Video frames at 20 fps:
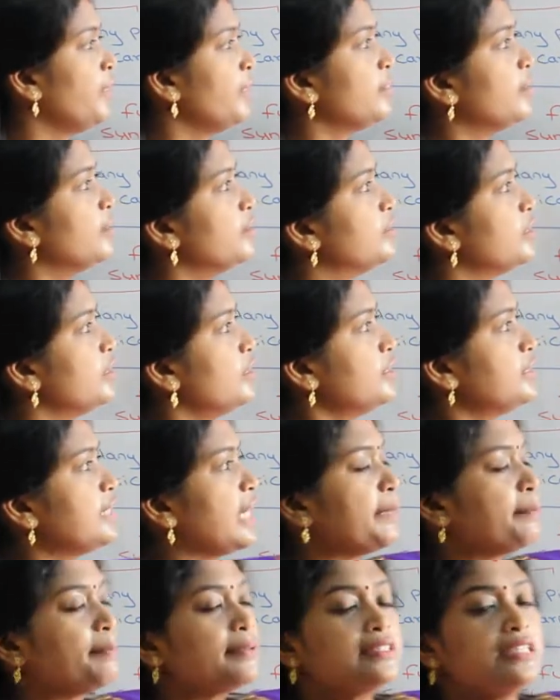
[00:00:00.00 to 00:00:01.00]
The third
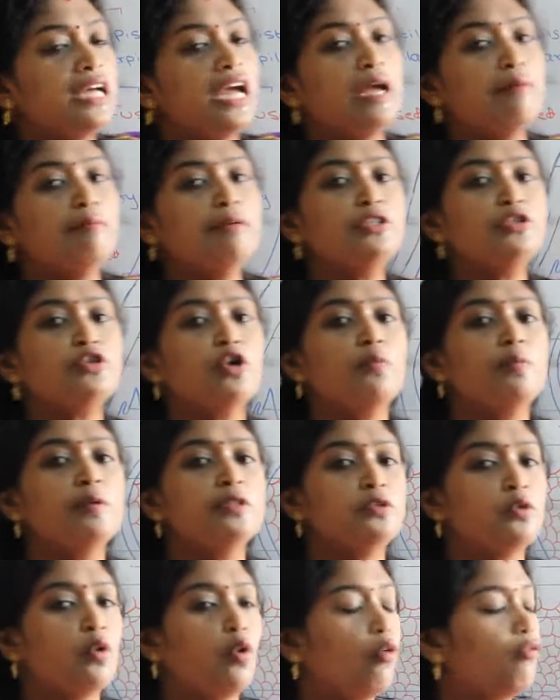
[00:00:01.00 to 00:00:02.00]
type is the
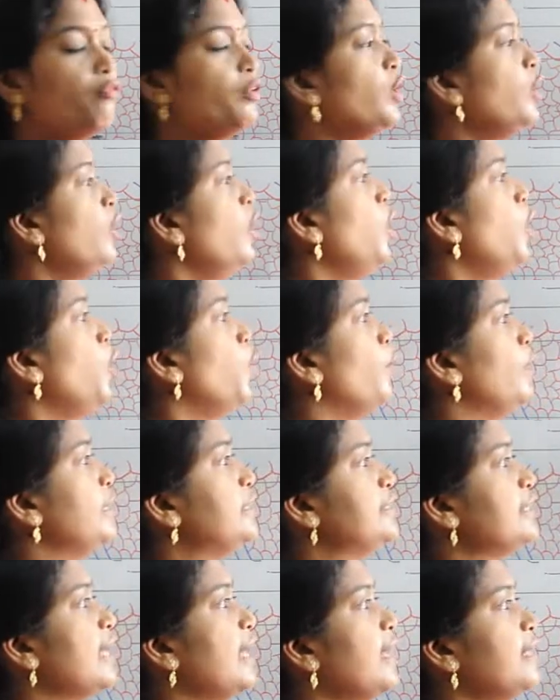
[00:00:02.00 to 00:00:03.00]
hemitropous ovule, where
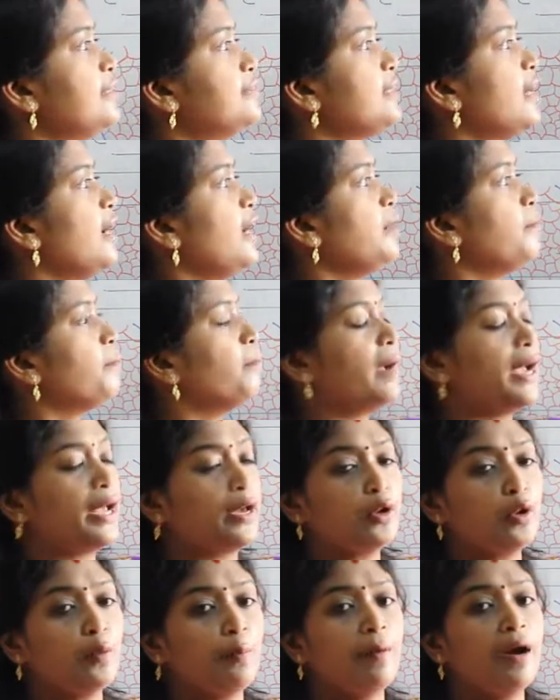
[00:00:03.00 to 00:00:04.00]
chalaza and
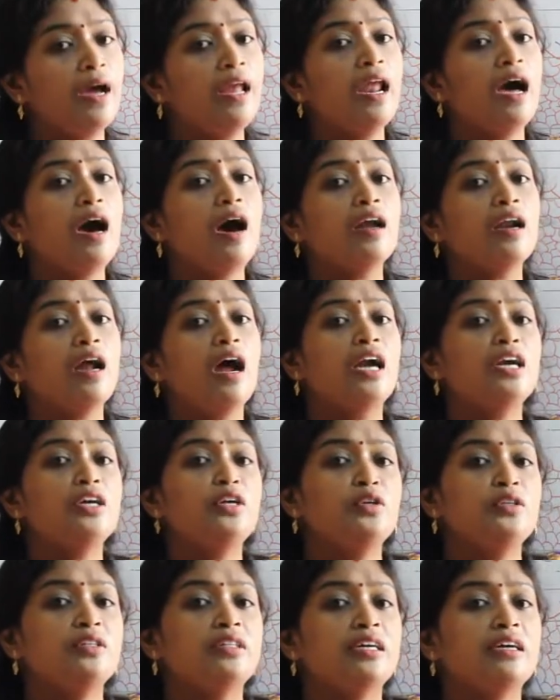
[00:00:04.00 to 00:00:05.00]
micropyle are
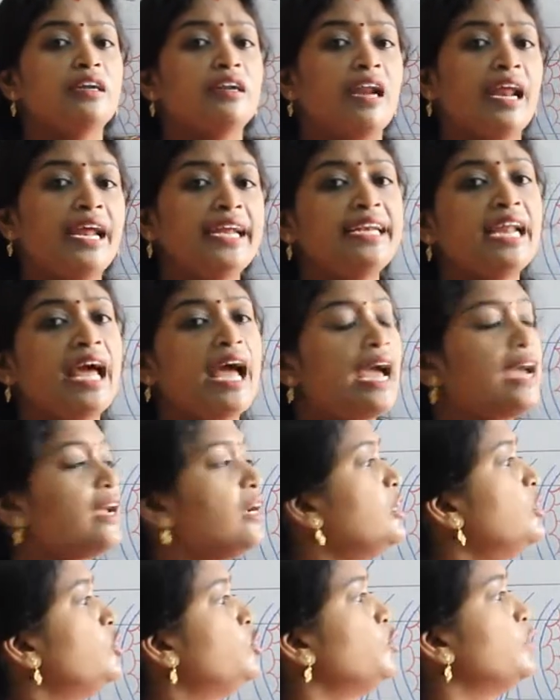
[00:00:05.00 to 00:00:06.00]
at the right
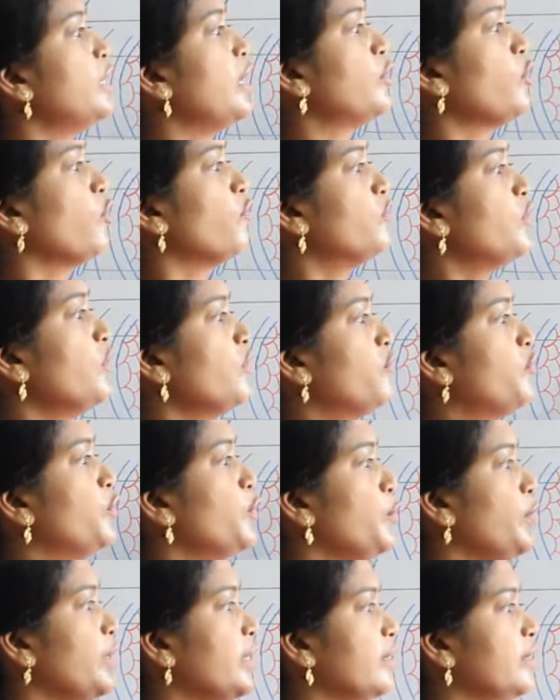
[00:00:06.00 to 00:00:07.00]
angle to that of the
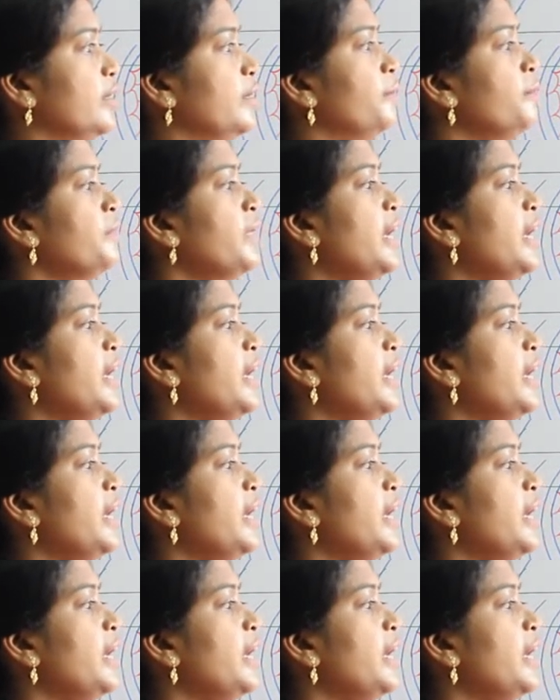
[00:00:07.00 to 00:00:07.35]
funicle.